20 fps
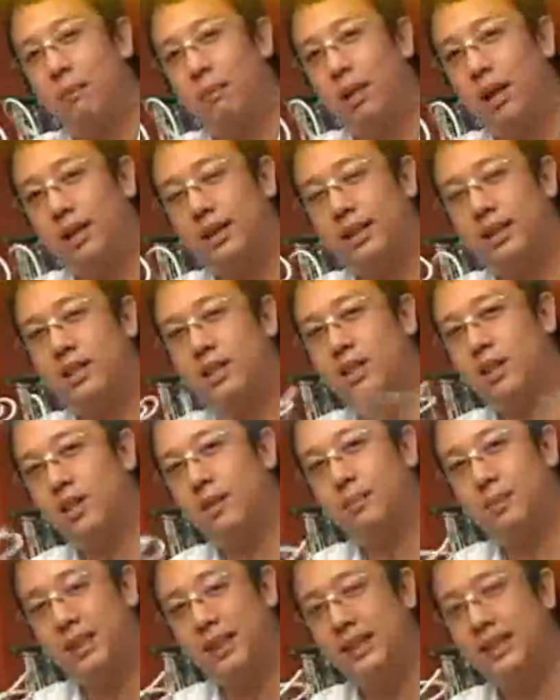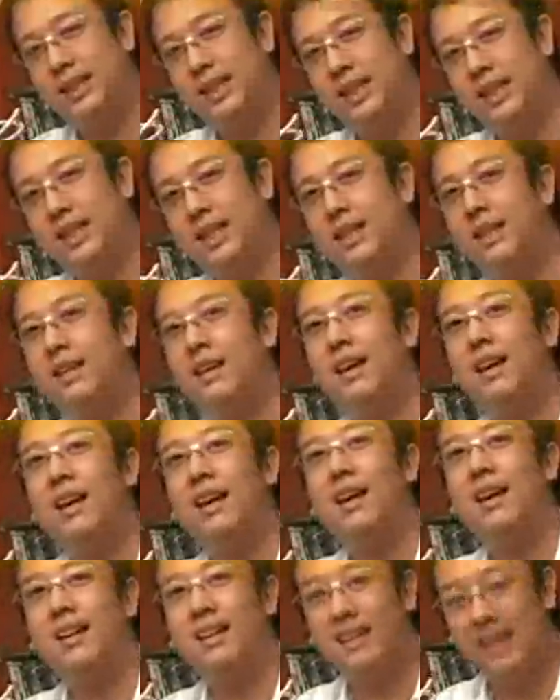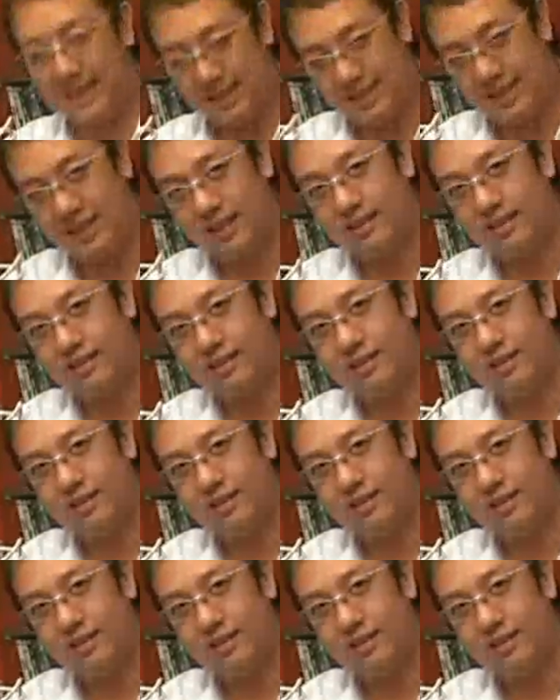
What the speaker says: plug this to your PC, that's it.